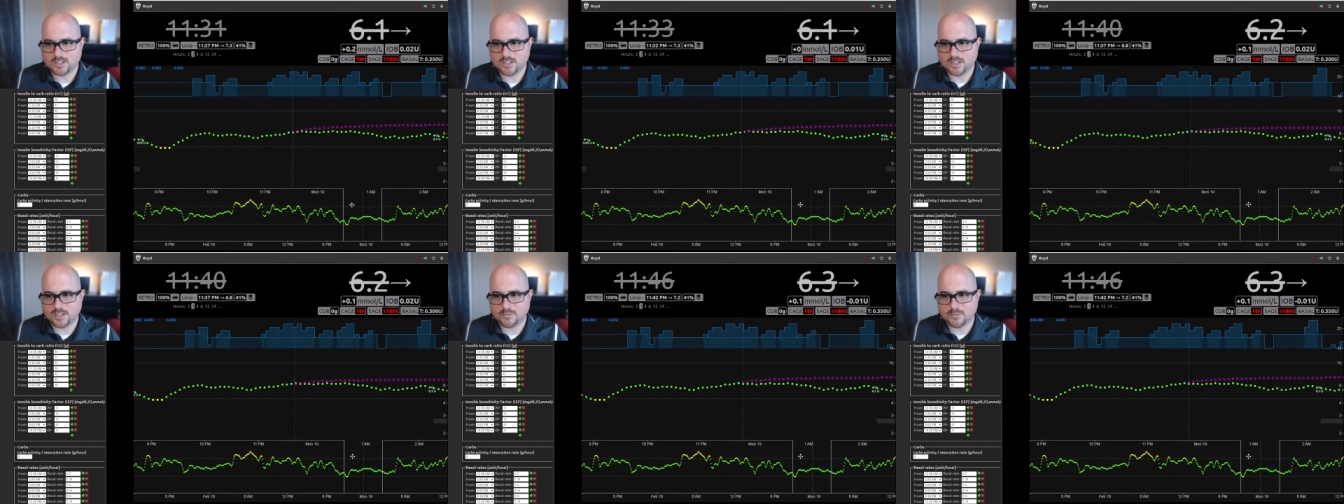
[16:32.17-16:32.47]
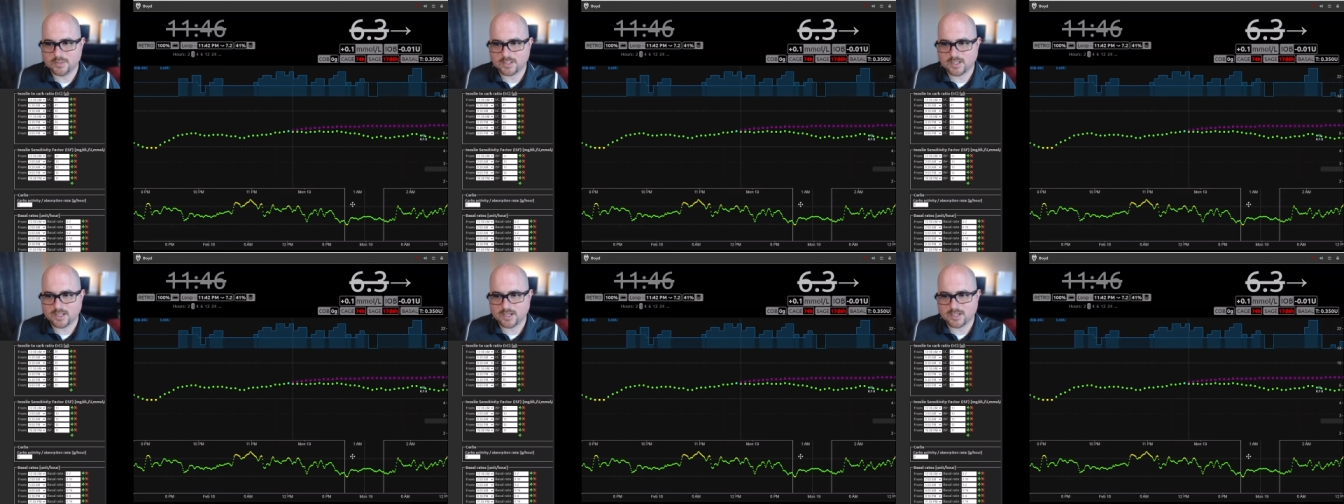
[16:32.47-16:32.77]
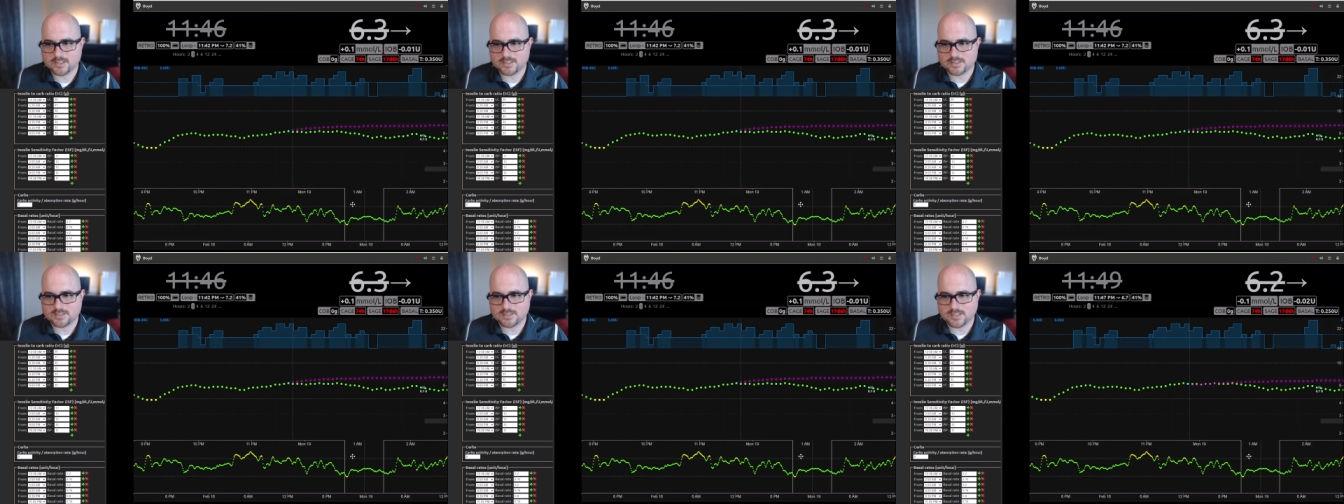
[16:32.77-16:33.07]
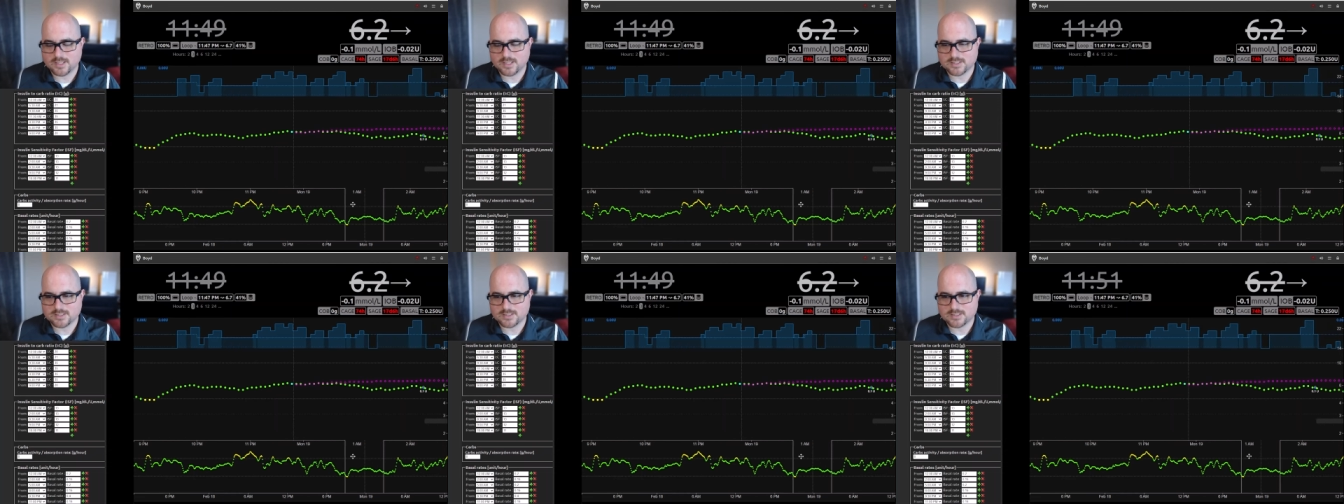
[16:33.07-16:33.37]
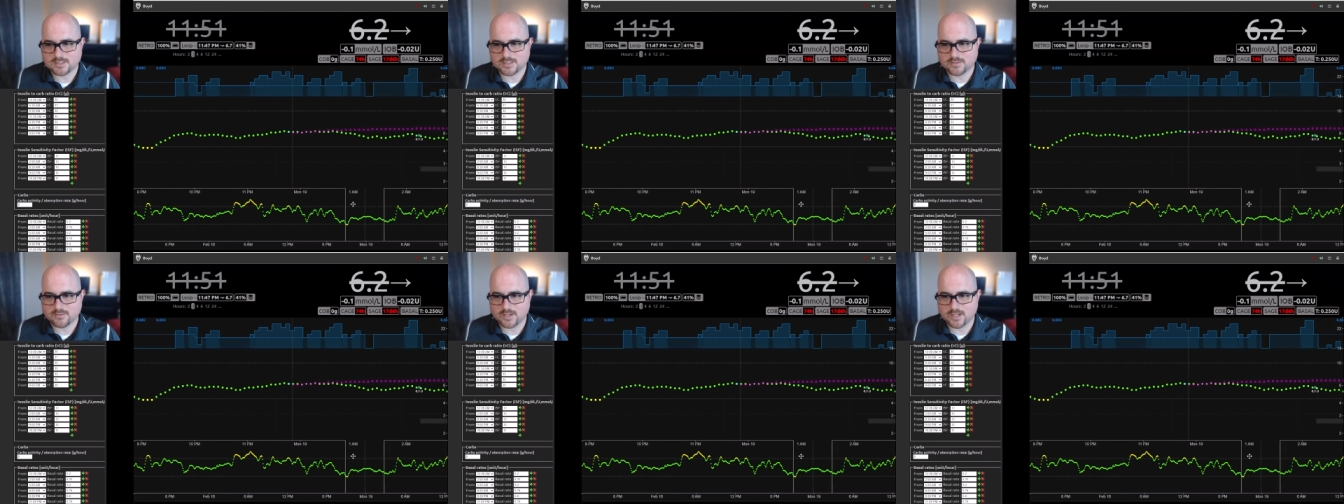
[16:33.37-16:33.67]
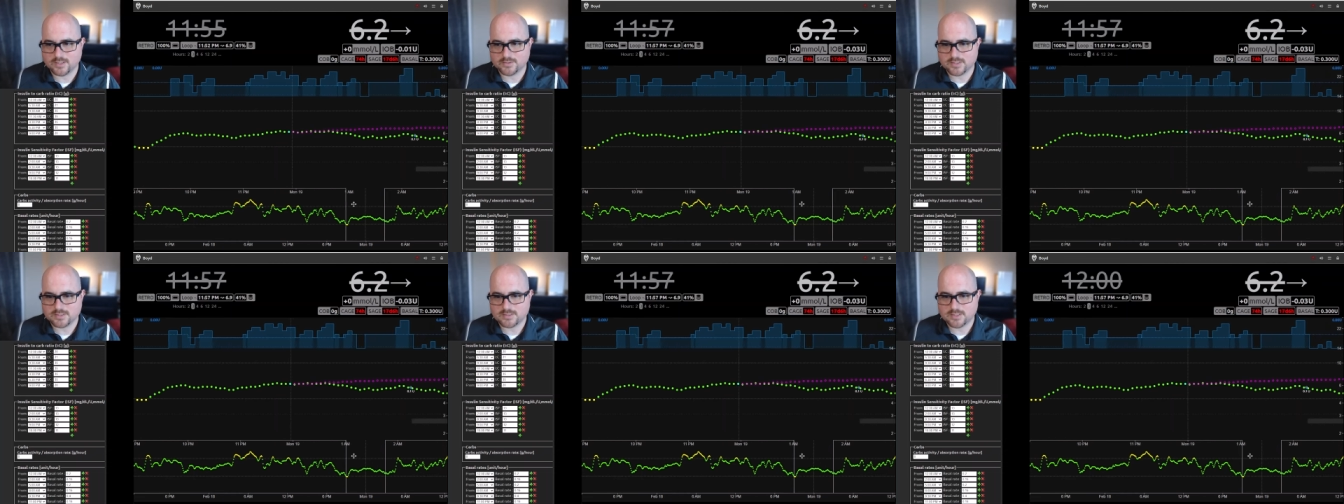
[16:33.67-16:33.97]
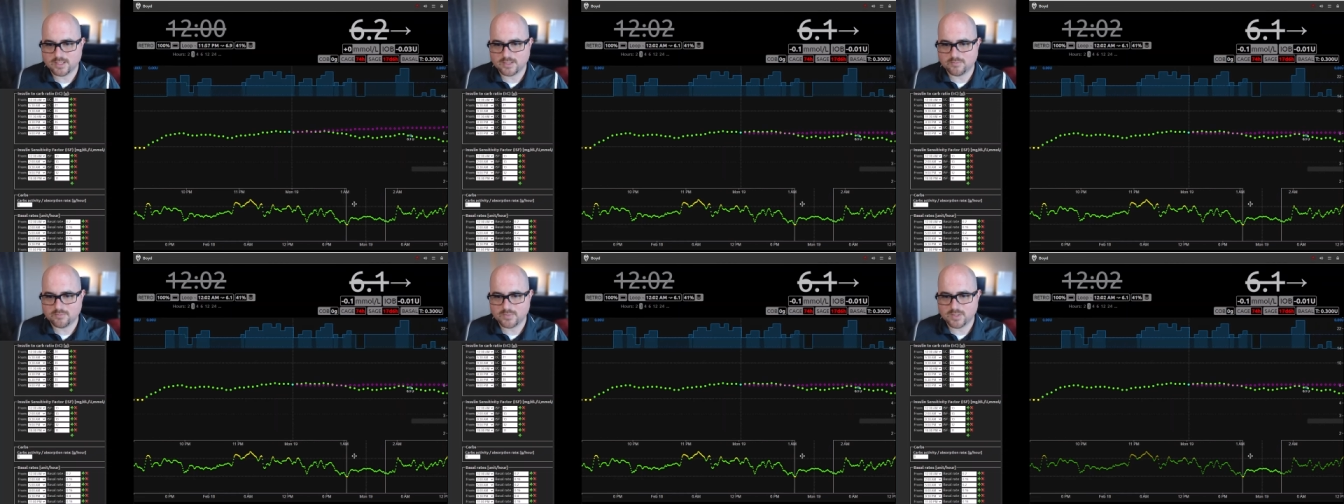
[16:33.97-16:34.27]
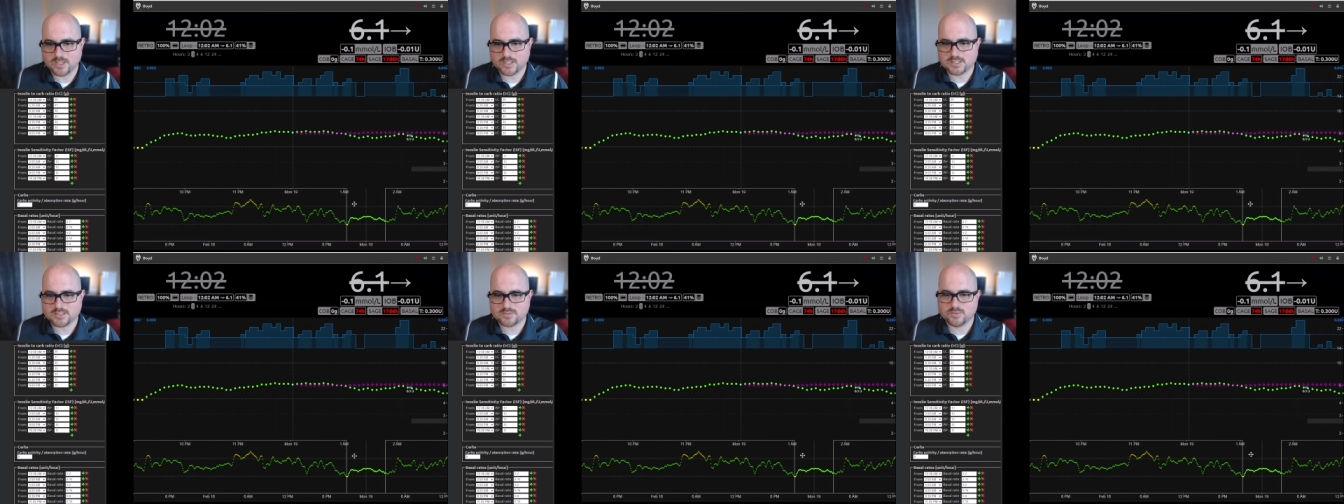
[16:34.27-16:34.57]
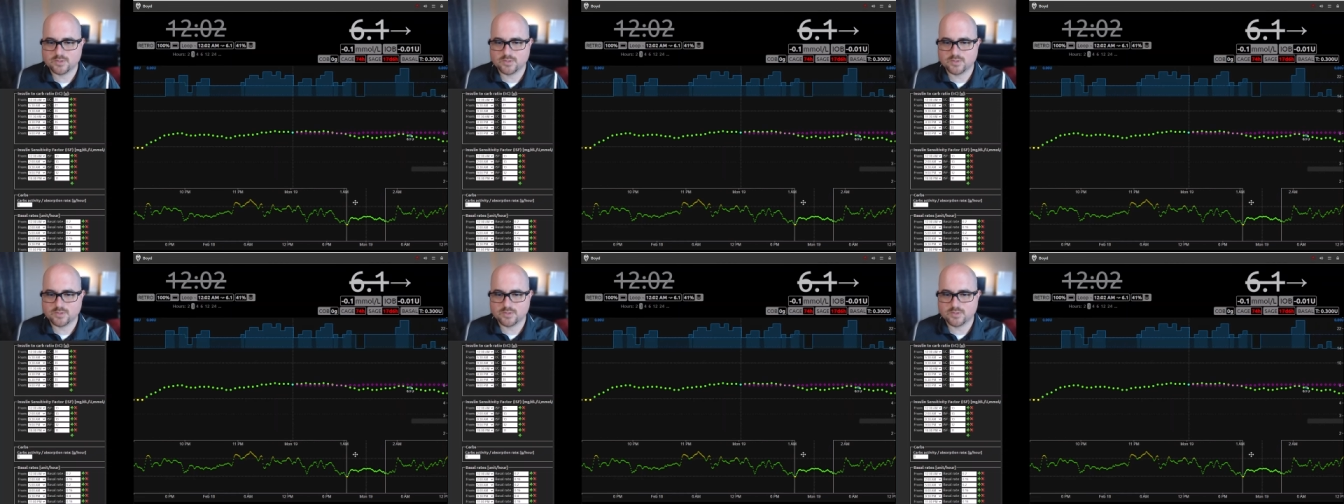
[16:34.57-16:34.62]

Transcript: um, it kind of stays around the same because